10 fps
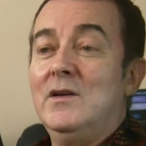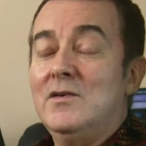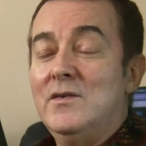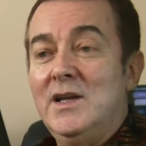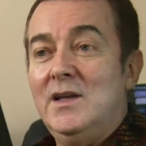
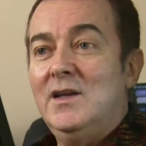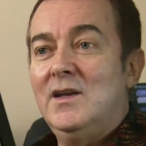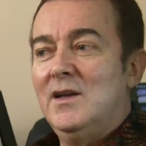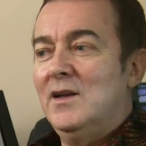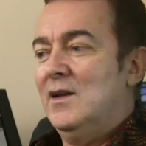decree.
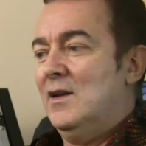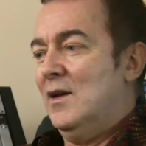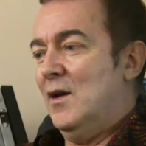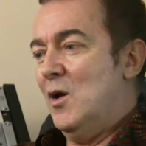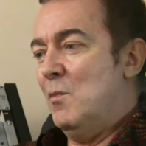
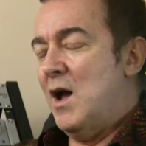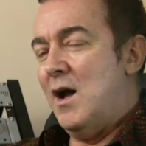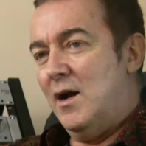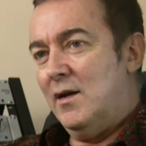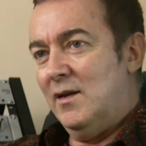Um,
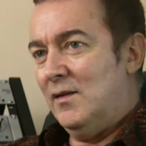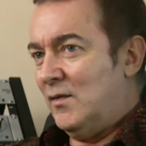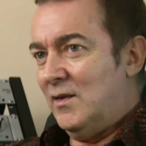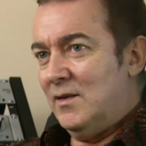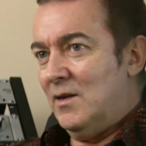art,
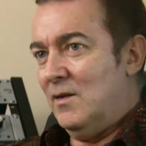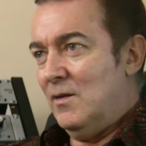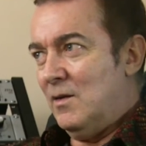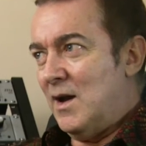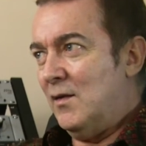it's uh,
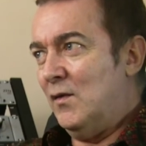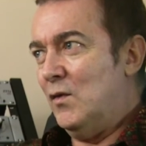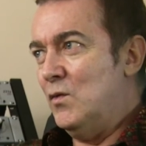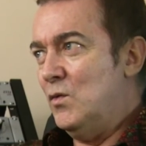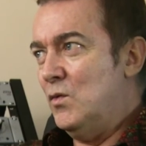artists
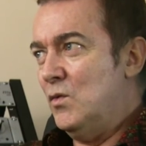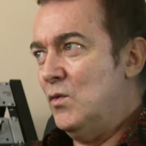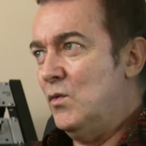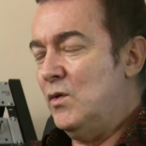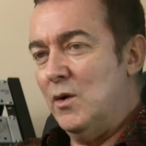who
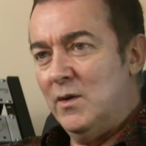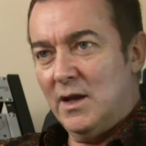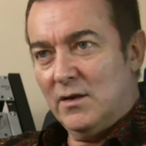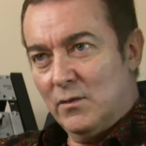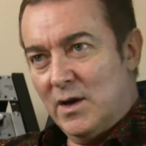who go in
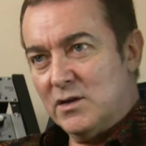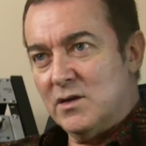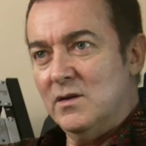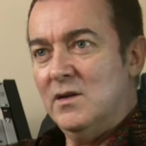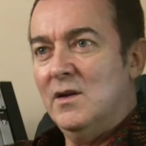that
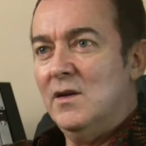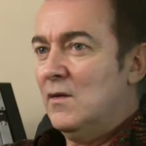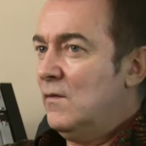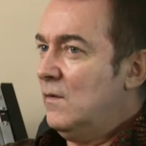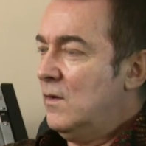direction
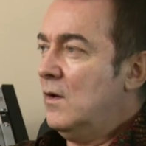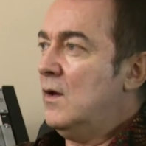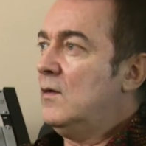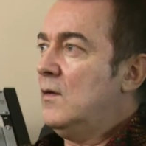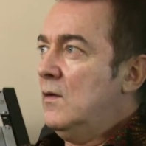
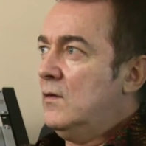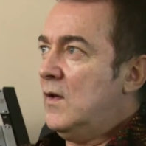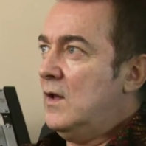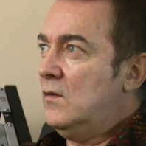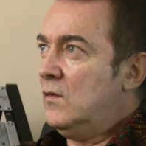uh,
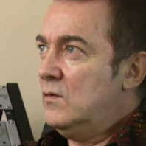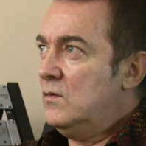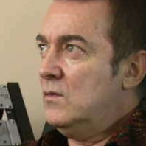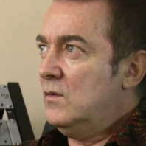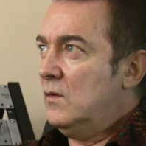tend
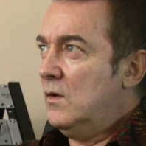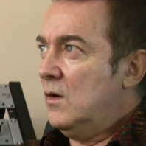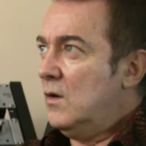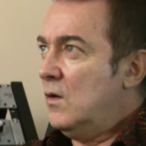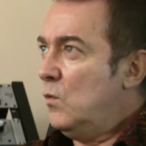to
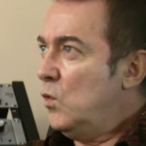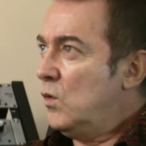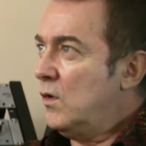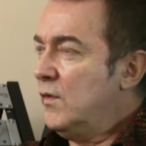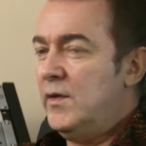uh,
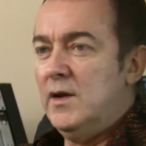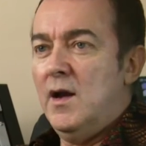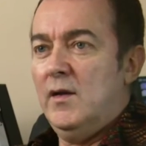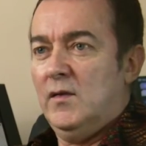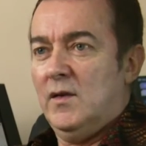walk on thin
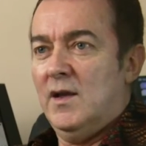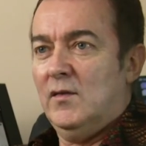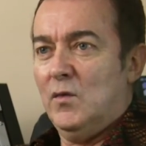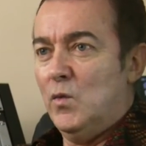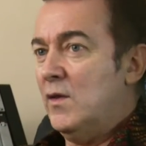ice
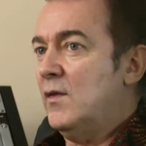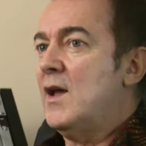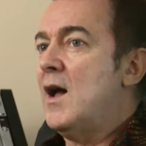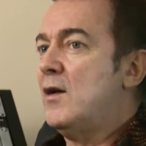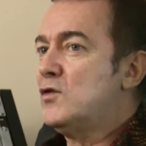as to whether
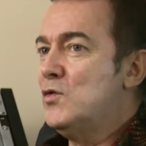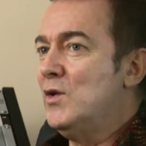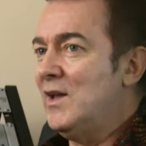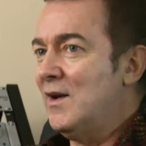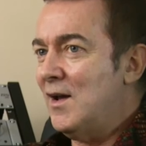they are
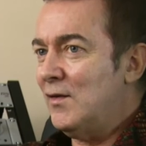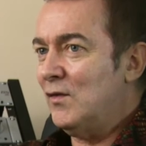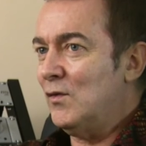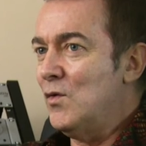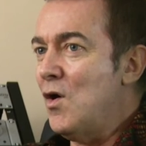truly an
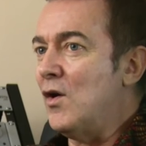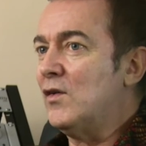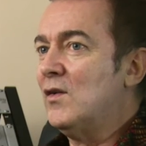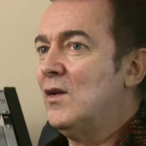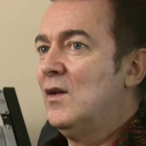artist or not